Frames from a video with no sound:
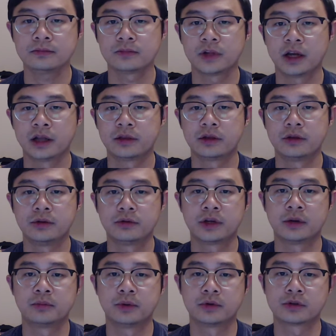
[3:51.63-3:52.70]
at the new
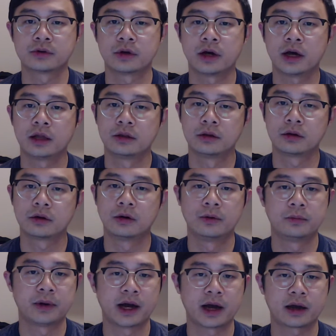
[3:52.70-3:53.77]
tempo, so I had to go
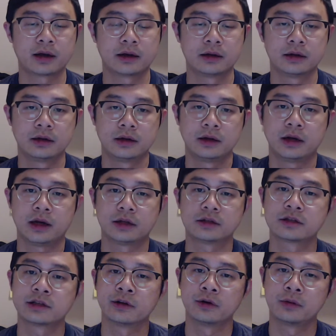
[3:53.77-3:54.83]
back and
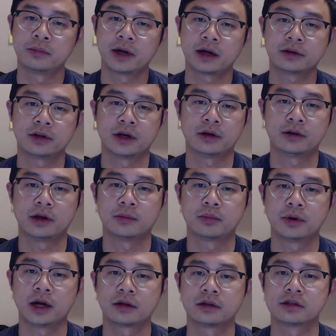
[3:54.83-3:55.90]
slow it back down and
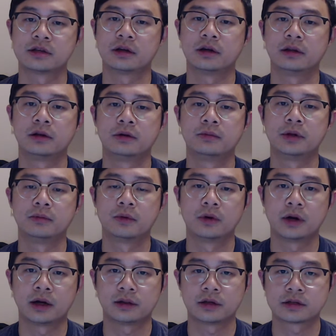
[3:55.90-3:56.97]
practice it a little bit more
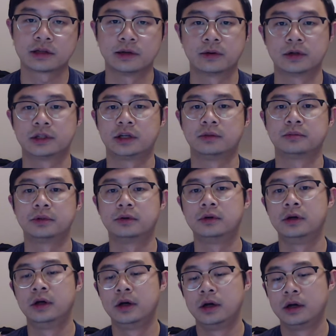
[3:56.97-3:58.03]
at the slower tempo.
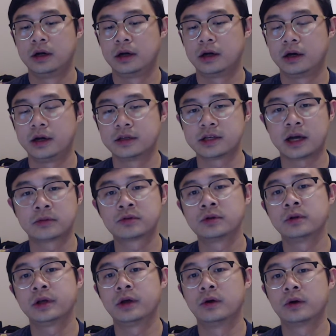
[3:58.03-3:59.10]
It's
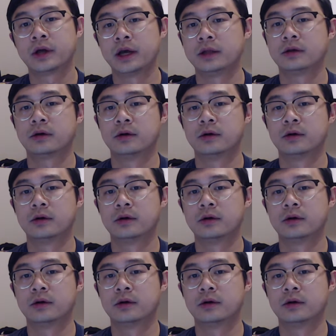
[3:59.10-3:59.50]
absolutely okay to go